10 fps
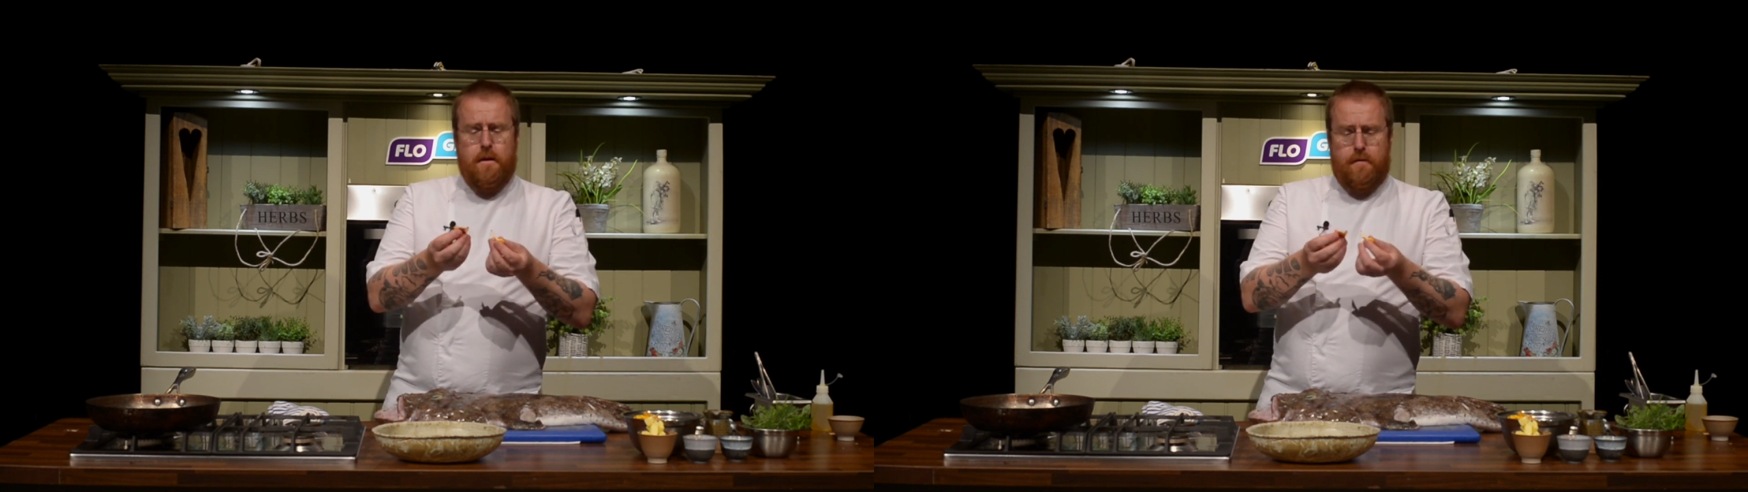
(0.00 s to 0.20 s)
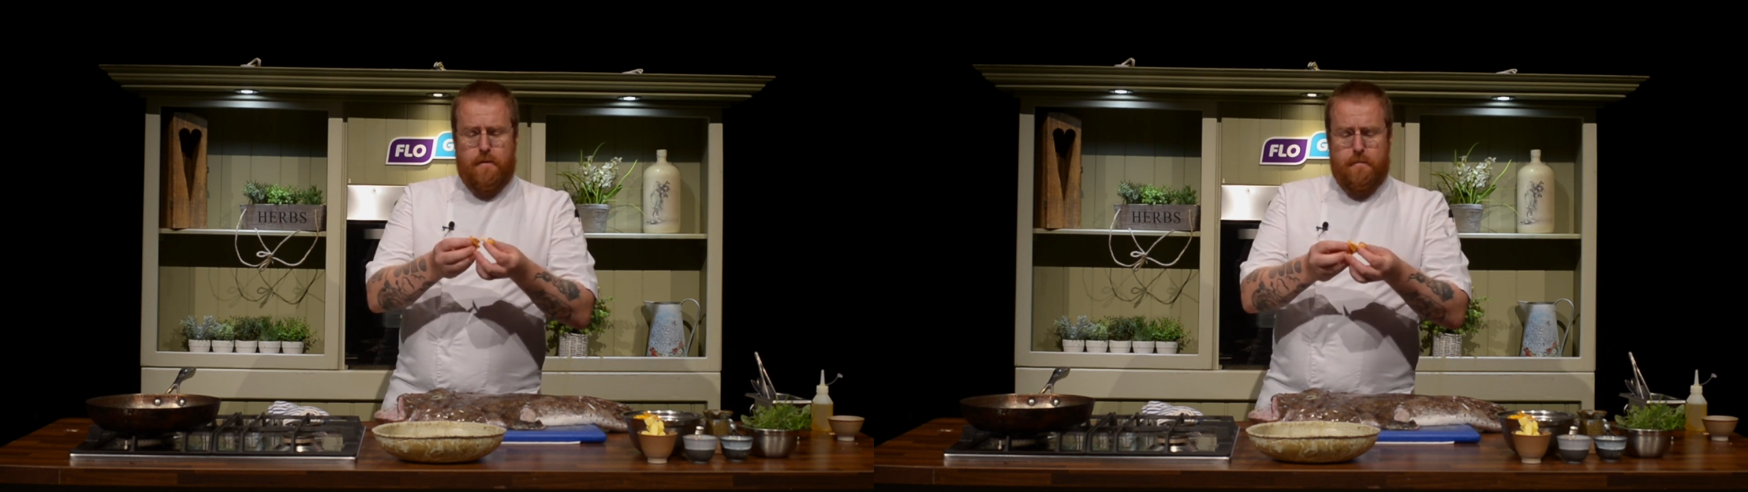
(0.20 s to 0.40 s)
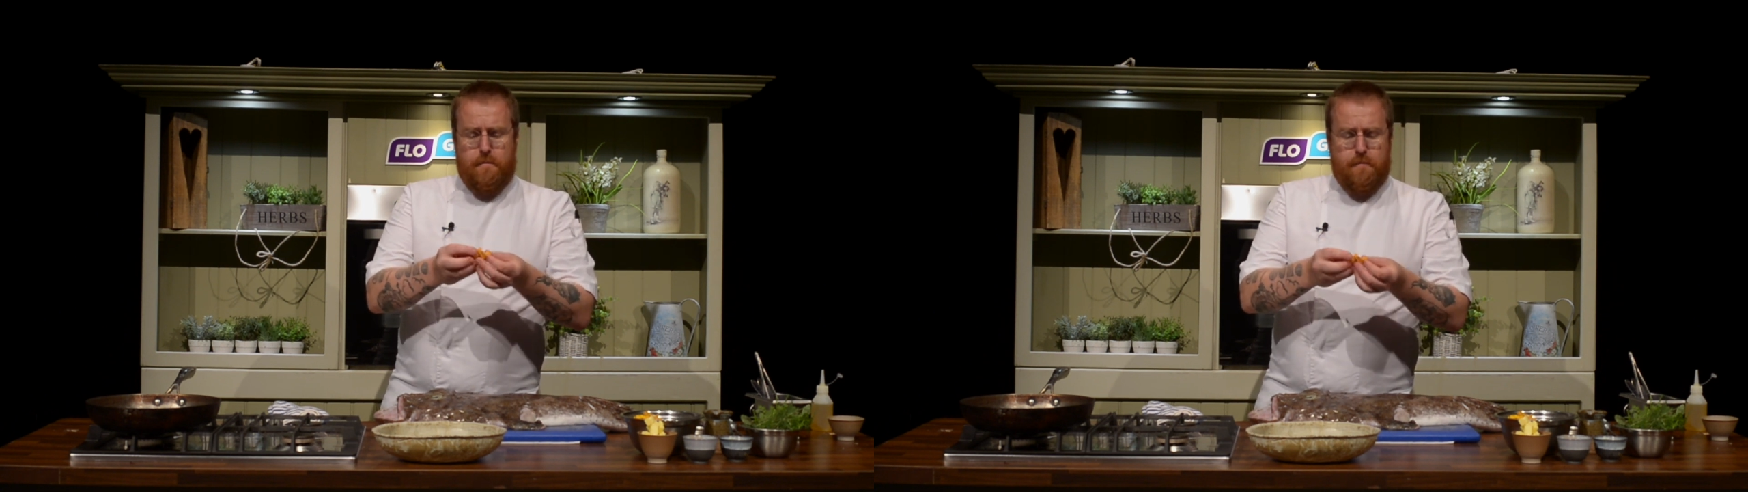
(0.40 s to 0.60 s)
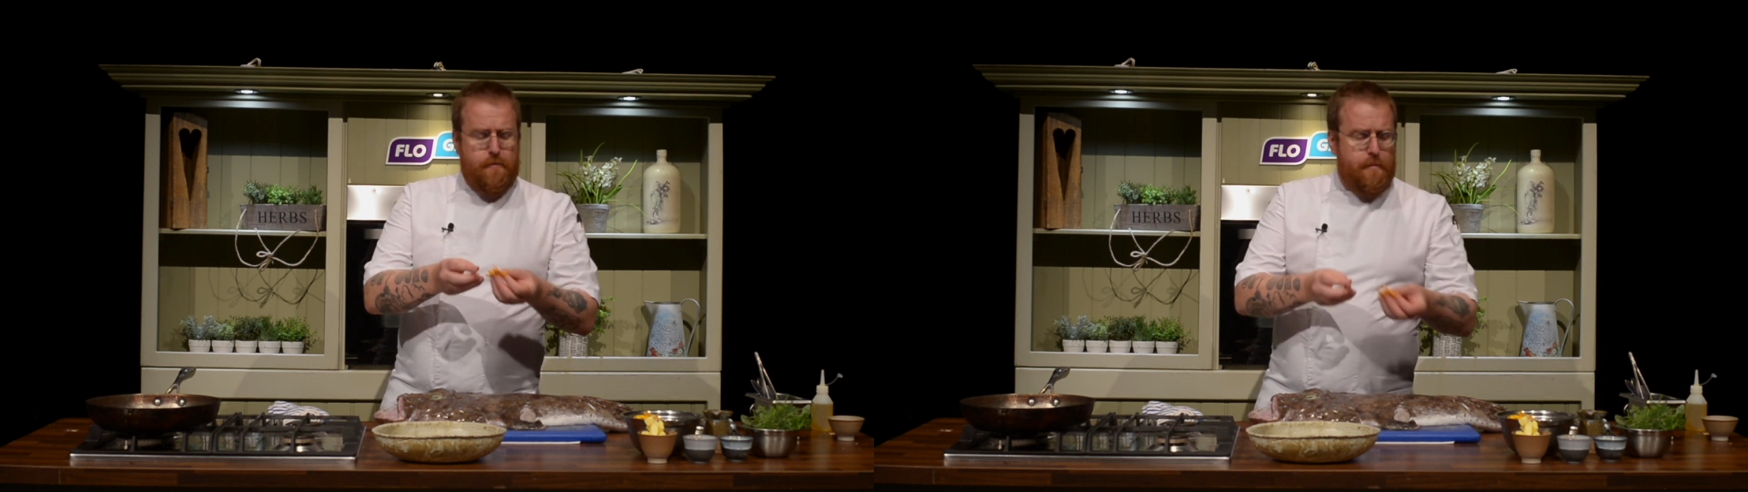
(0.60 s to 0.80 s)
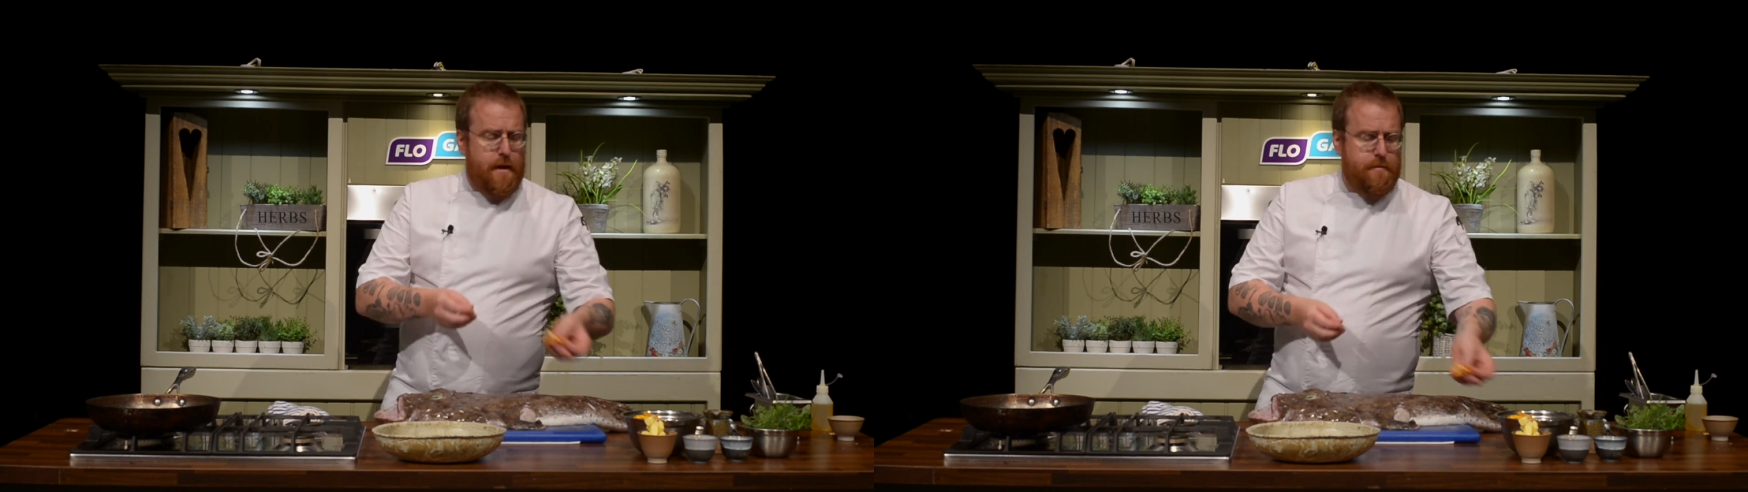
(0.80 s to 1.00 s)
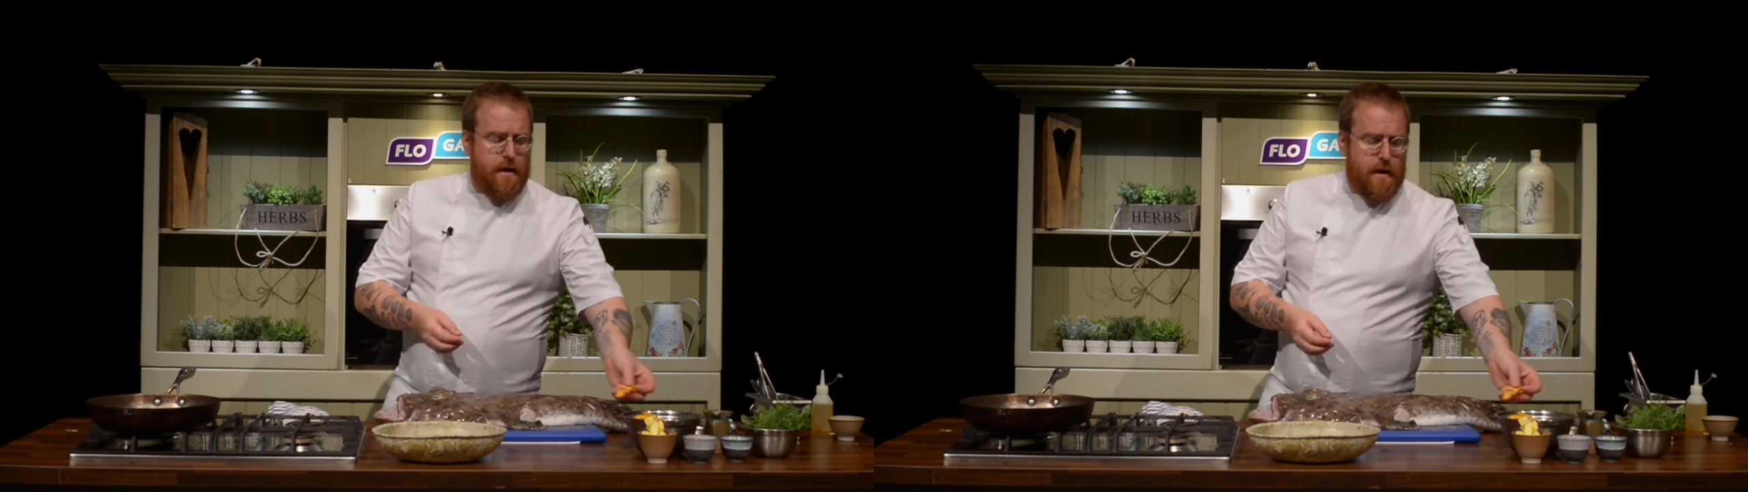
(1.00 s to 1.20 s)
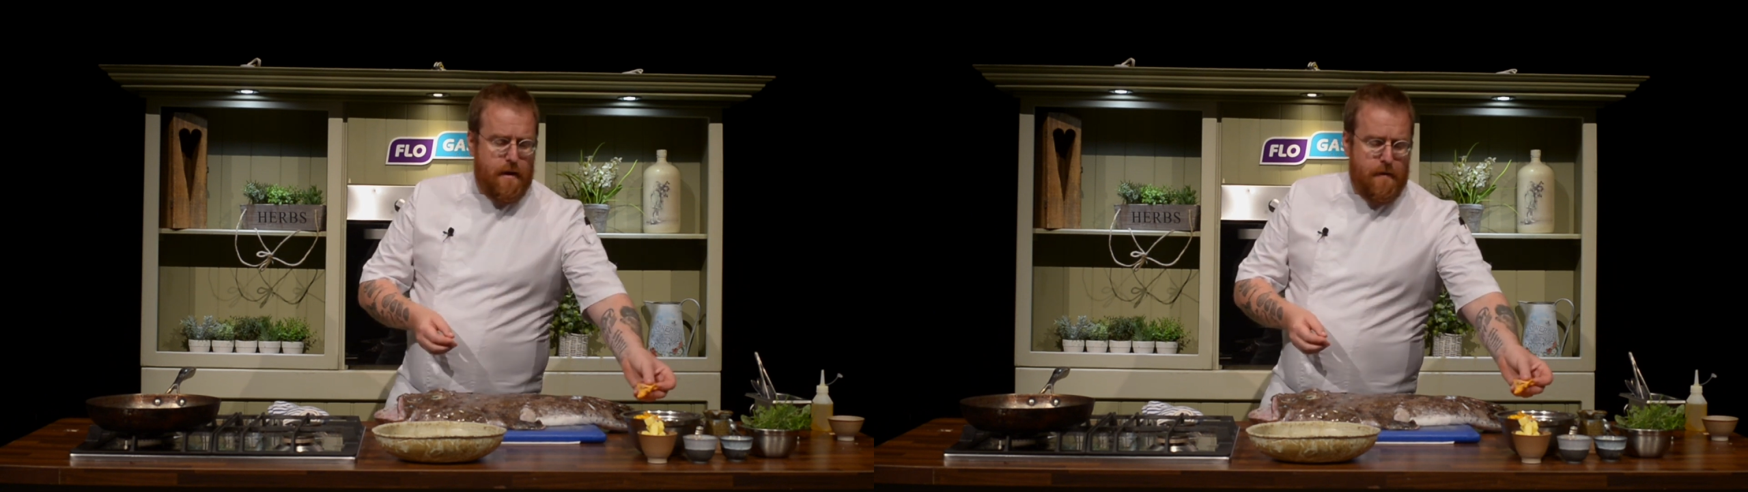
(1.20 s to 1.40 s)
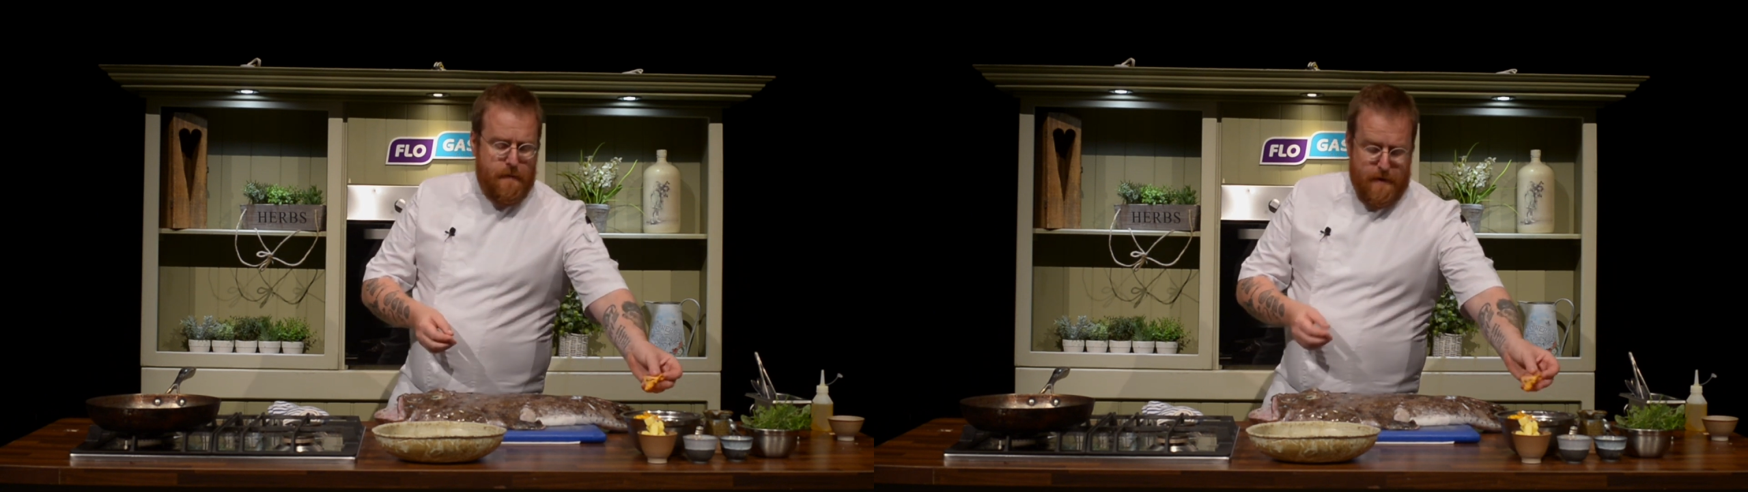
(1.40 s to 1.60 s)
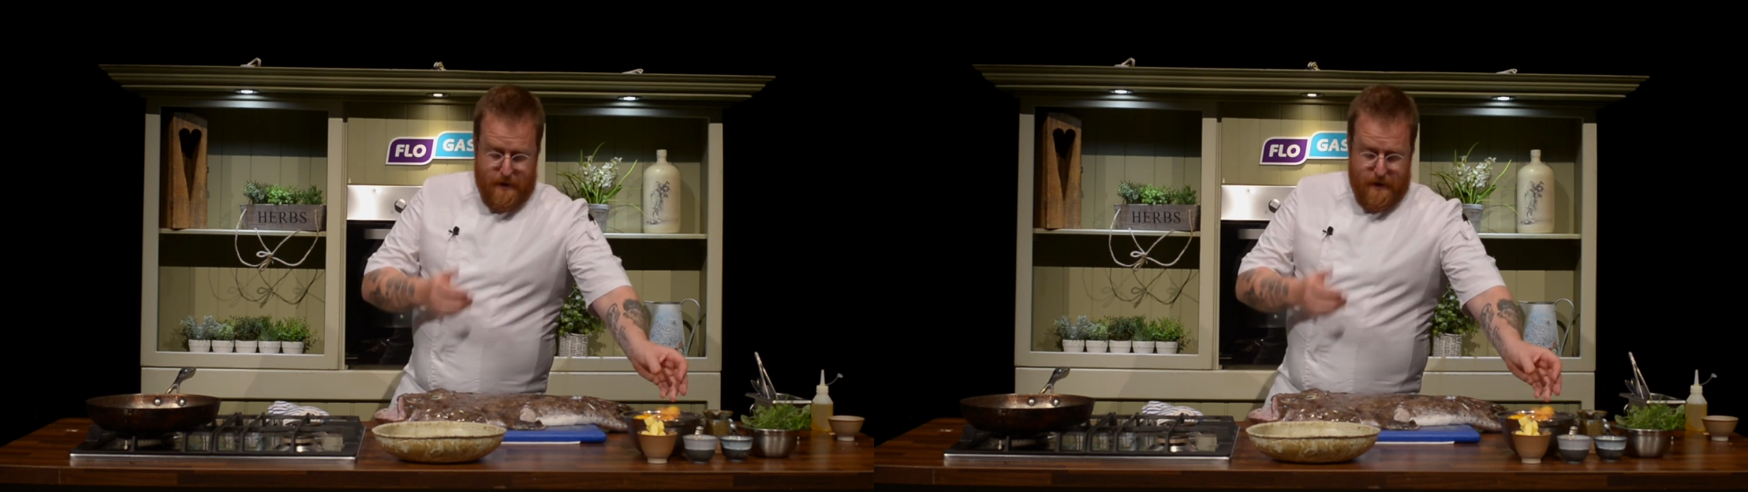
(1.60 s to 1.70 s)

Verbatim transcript: from, from County Clare